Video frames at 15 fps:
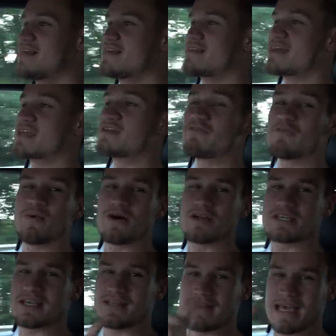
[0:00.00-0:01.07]
thank you for
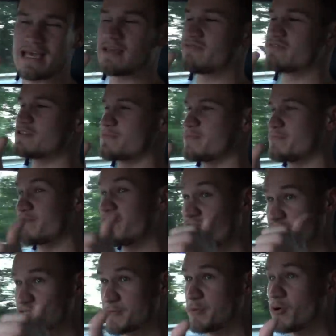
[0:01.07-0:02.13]
watching, and thank you for
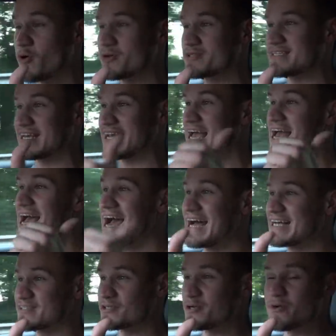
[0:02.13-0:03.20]
supporting.
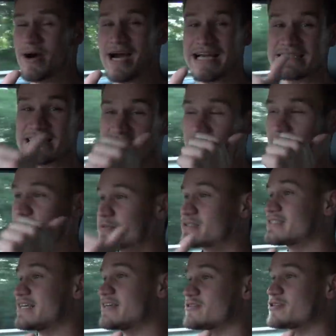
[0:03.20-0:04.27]
As always, I will
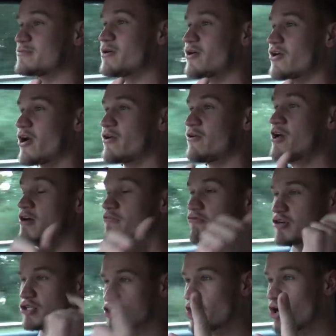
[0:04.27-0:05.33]
see you tomorrow for
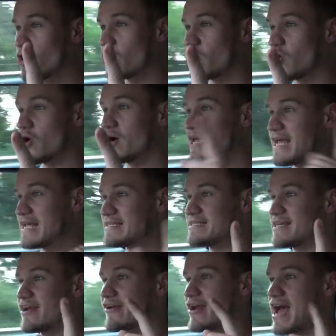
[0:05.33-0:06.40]
a tour,
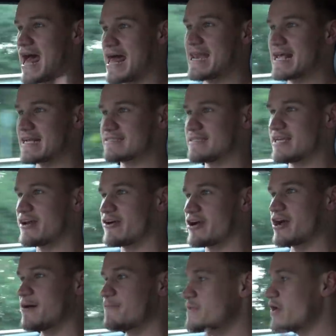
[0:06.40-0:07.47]
interior and
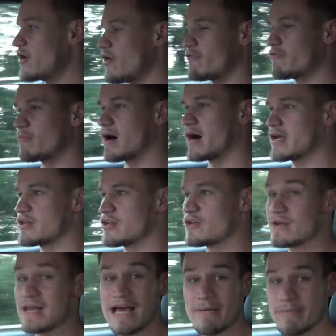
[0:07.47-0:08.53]
exterior, of my new
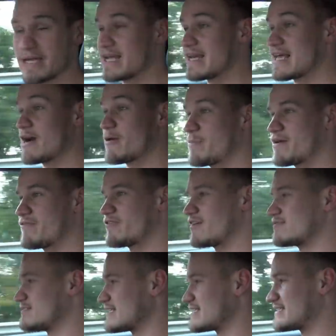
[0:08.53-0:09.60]
Lamborghini
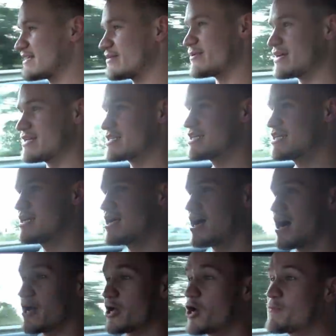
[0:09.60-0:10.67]
LP560, which
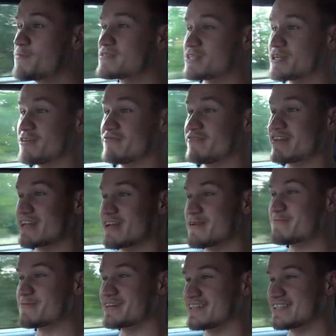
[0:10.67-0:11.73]
I hope is a good video
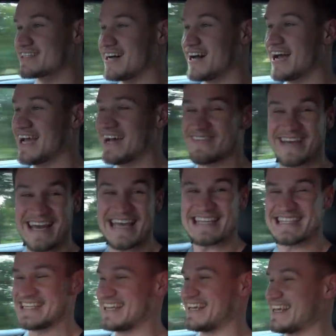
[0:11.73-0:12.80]
because I haven't
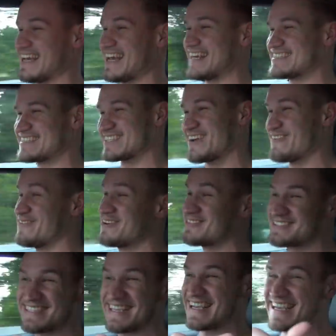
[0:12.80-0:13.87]
edited it yet. So we'll
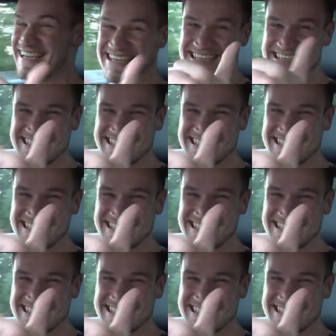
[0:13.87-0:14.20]
see.